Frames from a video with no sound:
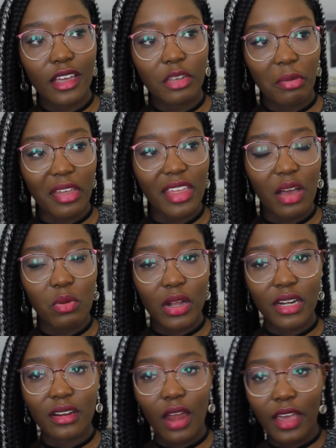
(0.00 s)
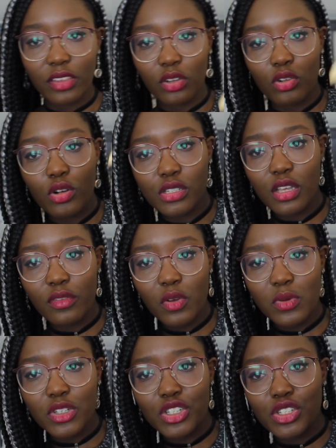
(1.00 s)
like about that one, like the crossover
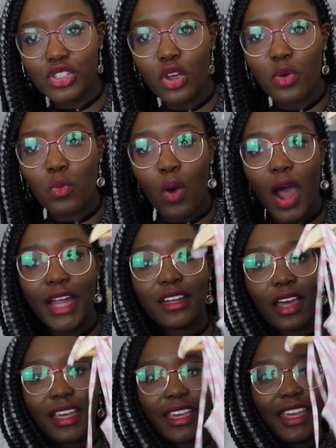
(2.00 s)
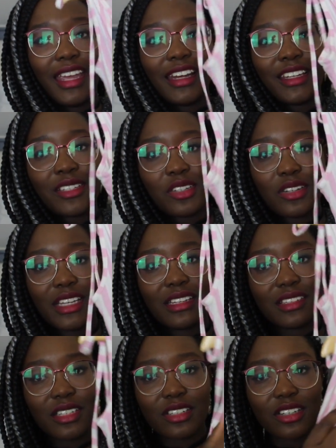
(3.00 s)
was just so wide, like it literally
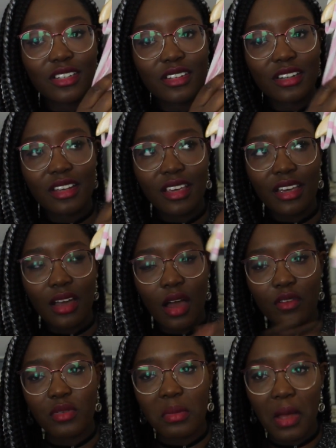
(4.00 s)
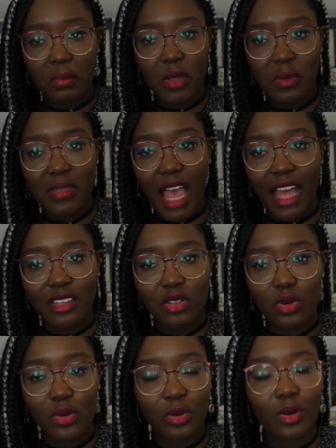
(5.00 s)
didn't cover my boobs at
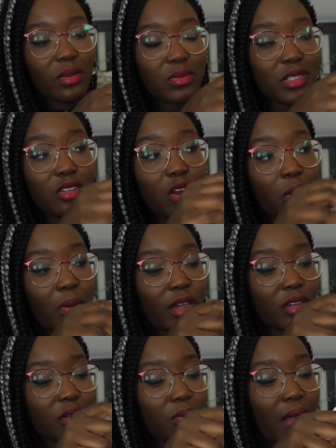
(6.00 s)
all. There was no way I could